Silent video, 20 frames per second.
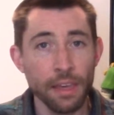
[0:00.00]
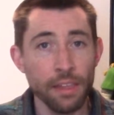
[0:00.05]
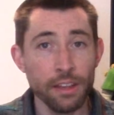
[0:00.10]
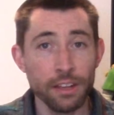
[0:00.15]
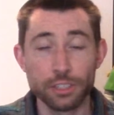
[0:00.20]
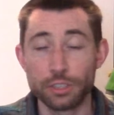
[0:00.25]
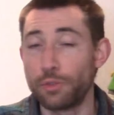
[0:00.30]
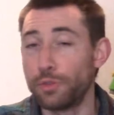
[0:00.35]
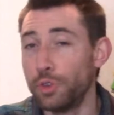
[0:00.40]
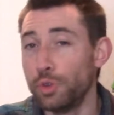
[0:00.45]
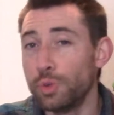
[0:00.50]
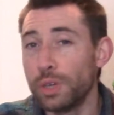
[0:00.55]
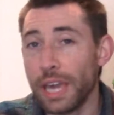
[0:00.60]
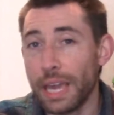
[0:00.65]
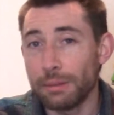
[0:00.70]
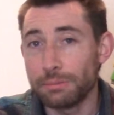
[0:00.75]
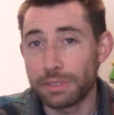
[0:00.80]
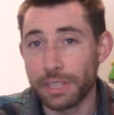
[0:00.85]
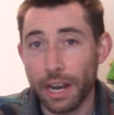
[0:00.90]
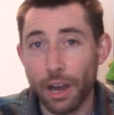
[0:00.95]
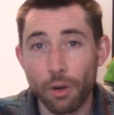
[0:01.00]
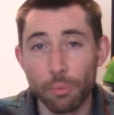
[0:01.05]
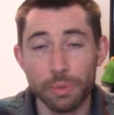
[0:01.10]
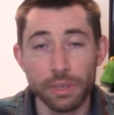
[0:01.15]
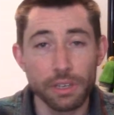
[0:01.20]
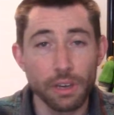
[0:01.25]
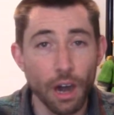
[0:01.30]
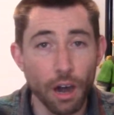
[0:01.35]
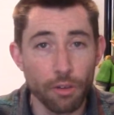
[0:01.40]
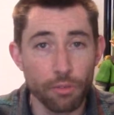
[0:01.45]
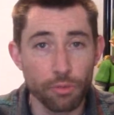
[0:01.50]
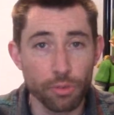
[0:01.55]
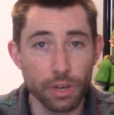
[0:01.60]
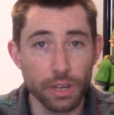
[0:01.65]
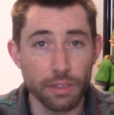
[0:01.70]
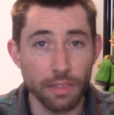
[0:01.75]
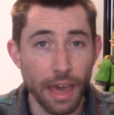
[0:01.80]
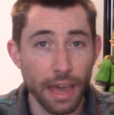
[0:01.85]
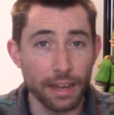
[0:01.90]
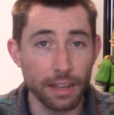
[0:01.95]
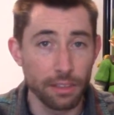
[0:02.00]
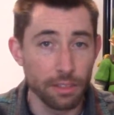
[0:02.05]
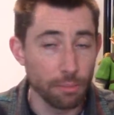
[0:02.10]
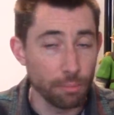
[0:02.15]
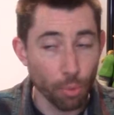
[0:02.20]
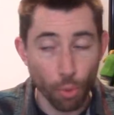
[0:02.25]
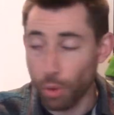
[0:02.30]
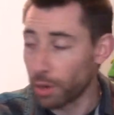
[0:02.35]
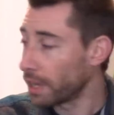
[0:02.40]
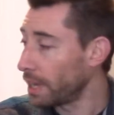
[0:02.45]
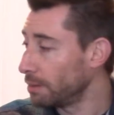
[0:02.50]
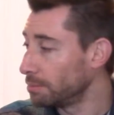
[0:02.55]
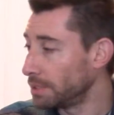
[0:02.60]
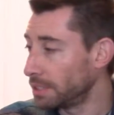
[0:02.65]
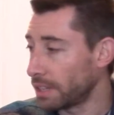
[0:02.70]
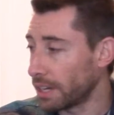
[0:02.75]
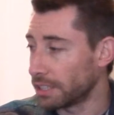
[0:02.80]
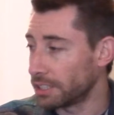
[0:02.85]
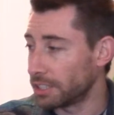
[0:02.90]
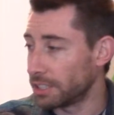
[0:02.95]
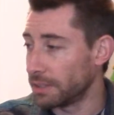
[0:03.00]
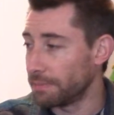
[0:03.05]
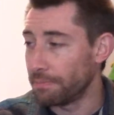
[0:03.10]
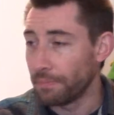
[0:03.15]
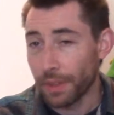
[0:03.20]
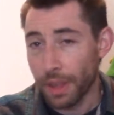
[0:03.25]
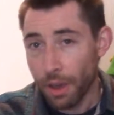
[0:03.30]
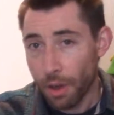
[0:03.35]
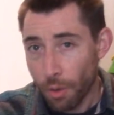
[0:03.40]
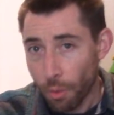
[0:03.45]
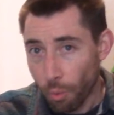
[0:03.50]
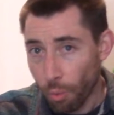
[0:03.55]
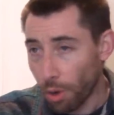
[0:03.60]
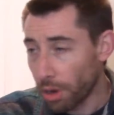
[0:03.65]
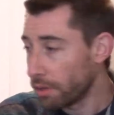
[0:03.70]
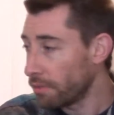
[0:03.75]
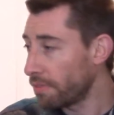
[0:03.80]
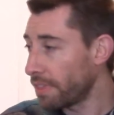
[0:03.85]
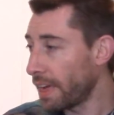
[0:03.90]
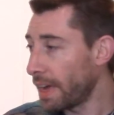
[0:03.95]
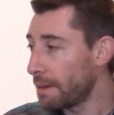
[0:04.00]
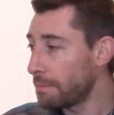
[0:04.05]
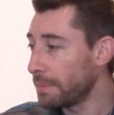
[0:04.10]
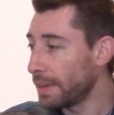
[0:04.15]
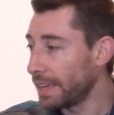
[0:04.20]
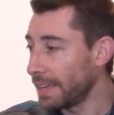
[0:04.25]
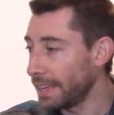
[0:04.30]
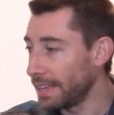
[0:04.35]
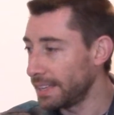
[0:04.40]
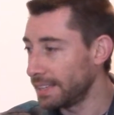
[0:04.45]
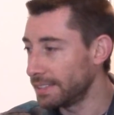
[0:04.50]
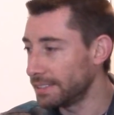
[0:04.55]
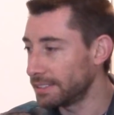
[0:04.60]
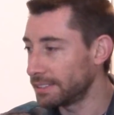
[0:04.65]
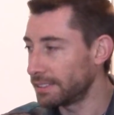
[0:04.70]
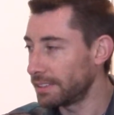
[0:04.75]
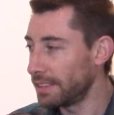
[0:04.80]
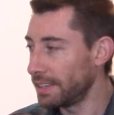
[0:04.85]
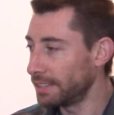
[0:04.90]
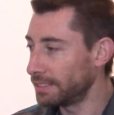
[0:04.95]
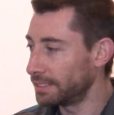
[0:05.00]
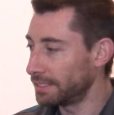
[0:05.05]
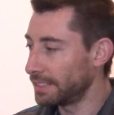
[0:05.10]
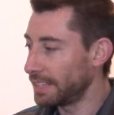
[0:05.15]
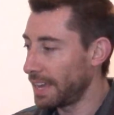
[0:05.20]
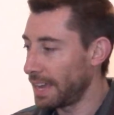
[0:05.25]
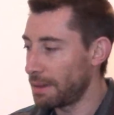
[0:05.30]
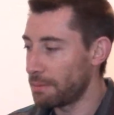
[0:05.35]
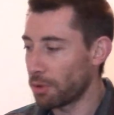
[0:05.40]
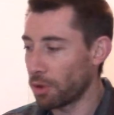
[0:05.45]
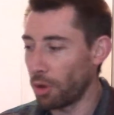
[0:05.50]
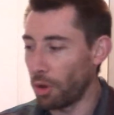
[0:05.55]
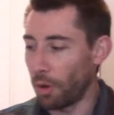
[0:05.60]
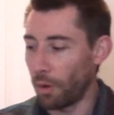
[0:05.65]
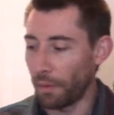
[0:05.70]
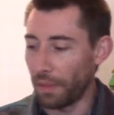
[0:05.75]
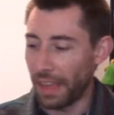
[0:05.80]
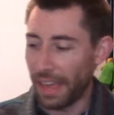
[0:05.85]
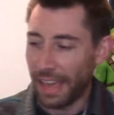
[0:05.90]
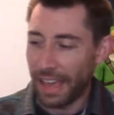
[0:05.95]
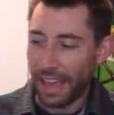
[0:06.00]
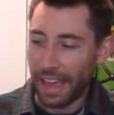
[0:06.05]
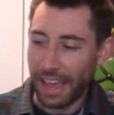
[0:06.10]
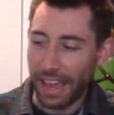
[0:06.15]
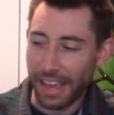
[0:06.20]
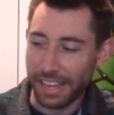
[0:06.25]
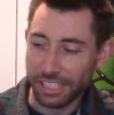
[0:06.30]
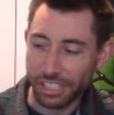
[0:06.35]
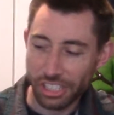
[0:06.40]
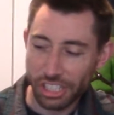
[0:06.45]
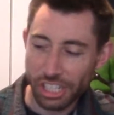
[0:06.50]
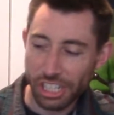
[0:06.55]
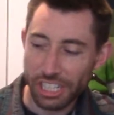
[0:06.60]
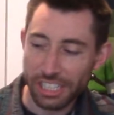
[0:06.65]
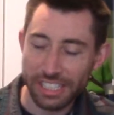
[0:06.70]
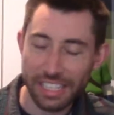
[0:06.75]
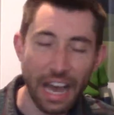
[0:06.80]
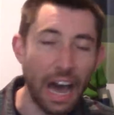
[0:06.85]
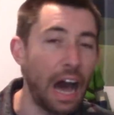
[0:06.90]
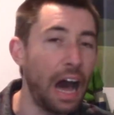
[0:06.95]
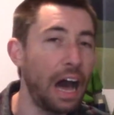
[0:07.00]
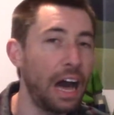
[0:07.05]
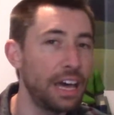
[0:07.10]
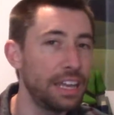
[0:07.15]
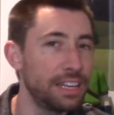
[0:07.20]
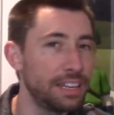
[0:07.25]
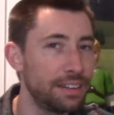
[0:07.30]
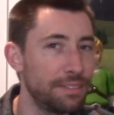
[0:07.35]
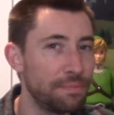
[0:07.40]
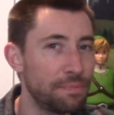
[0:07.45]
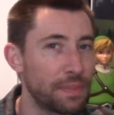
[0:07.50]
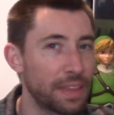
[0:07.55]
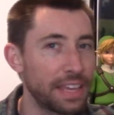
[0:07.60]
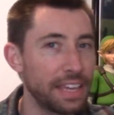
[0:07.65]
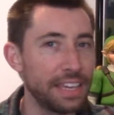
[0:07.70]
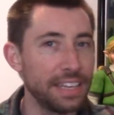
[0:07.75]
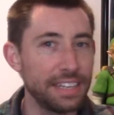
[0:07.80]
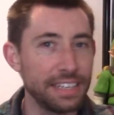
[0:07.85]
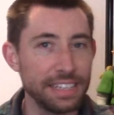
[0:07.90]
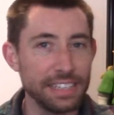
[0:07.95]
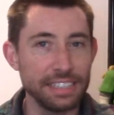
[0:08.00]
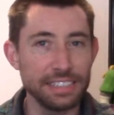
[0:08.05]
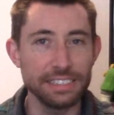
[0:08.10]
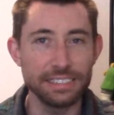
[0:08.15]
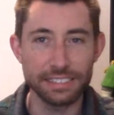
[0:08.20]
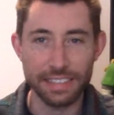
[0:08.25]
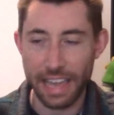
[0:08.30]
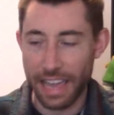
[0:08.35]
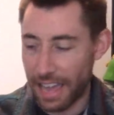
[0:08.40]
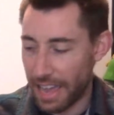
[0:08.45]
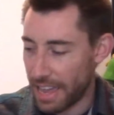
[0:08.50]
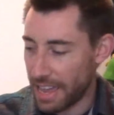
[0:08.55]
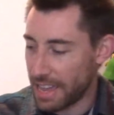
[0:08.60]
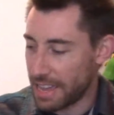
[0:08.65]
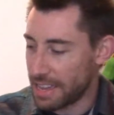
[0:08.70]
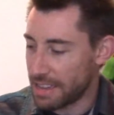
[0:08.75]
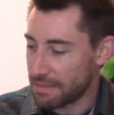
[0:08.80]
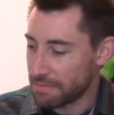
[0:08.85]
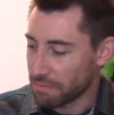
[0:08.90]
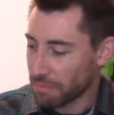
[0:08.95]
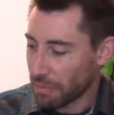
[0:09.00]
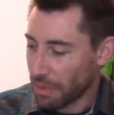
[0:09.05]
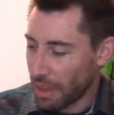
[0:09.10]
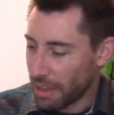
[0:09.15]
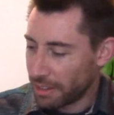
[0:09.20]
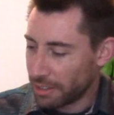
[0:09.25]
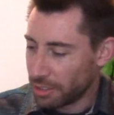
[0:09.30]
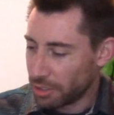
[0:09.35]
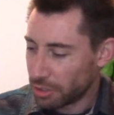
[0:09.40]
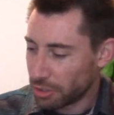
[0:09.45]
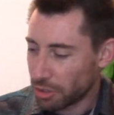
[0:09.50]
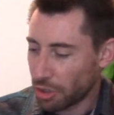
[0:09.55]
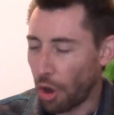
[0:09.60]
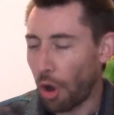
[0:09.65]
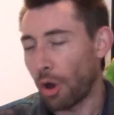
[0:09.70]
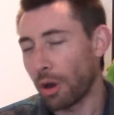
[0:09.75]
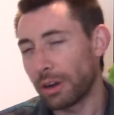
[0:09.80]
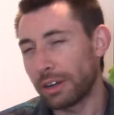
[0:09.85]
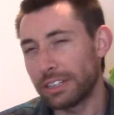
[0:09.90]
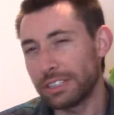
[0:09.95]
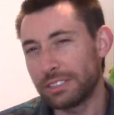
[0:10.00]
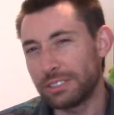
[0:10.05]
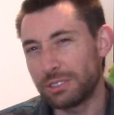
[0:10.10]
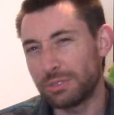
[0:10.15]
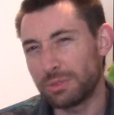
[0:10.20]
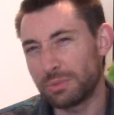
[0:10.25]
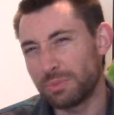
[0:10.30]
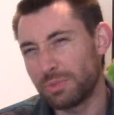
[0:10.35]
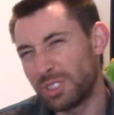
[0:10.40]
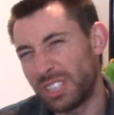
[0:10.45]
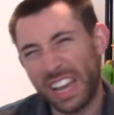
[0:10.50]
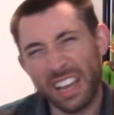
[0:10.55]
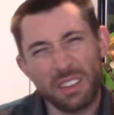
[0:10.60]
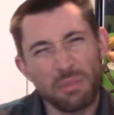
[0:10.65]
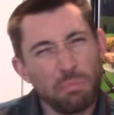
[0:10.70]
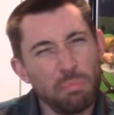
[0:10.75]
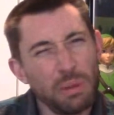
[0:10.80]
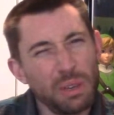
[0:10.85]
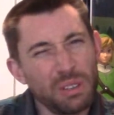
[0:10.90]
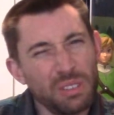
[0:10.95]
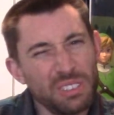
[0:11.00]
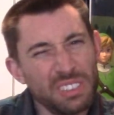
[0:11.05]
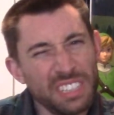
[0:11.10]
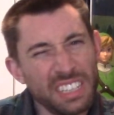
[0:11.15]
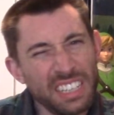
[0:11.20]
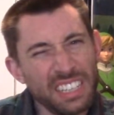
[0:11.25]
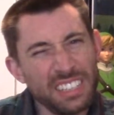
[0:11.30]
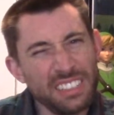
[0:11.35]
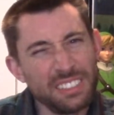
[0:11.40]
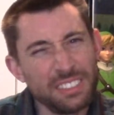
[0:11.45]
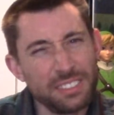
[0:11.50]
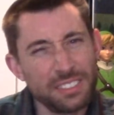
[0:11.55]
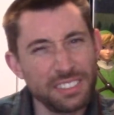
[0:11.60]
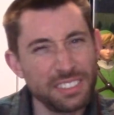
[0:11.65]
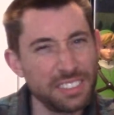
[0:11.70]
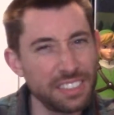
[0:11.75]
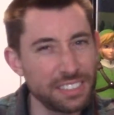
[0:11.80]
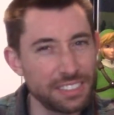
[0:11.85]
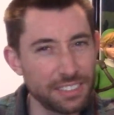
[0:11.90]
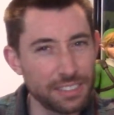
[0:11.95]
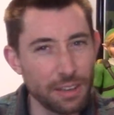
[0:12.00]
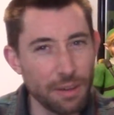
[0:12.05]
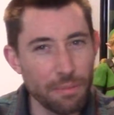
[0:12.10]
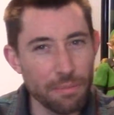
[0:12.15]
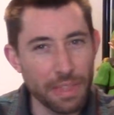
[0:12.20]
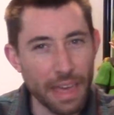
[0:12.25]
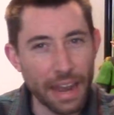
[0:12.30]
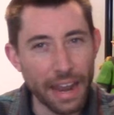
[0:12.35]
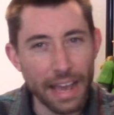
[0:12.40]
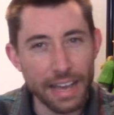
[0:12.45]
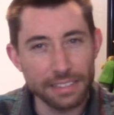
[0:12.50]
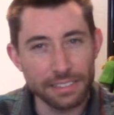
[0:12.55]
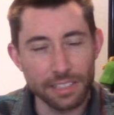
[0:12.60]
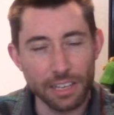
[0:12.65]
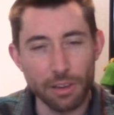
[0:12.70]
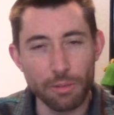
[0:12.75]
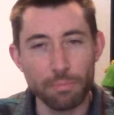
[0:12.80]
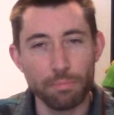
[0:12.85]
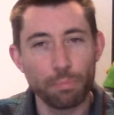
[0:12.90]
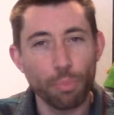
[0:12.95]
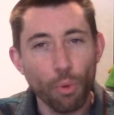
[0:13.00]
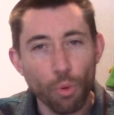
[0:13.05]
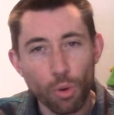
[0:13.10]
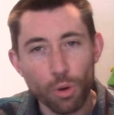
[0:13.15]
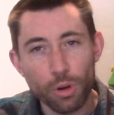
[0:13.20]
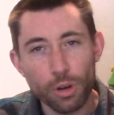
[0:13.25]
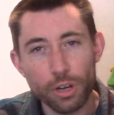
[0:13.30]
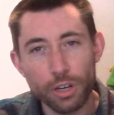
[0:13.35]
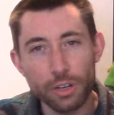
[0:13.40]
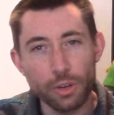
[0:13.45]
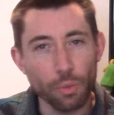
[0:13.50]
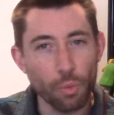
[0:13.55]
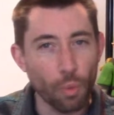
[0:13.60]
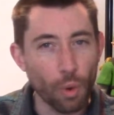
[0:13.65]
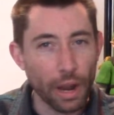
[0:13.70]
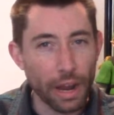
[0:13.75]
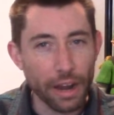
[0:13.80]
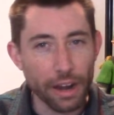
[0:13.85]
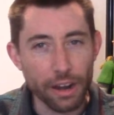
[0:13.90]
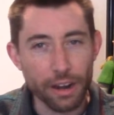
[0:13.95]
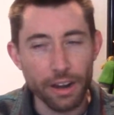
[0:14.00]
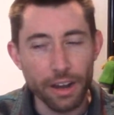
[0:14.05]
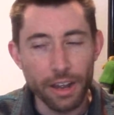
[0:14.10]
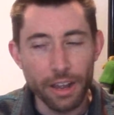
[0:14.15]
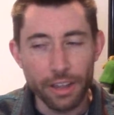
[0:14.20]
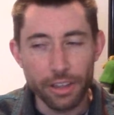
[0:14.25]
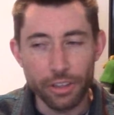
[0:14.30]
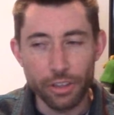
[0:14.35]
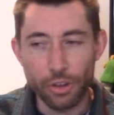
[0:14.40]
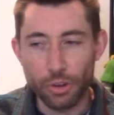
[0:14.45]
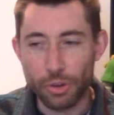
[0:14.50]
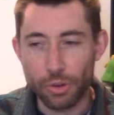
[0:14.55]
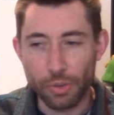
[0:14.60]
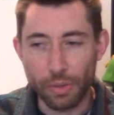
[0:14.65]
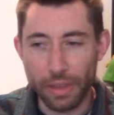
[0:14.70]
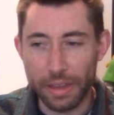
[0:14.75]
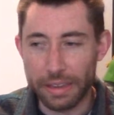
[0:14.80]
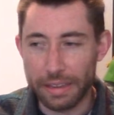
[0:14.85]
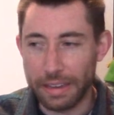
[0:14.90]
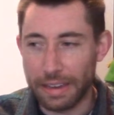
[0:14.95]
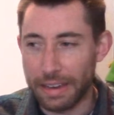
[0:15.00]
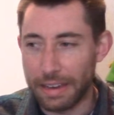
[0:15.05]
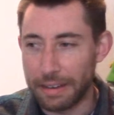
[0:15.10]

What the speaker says: There's a few games that I'll be covering that in the board game section. One of them is this game called Catan. It is a card deck building system that has a board where you're like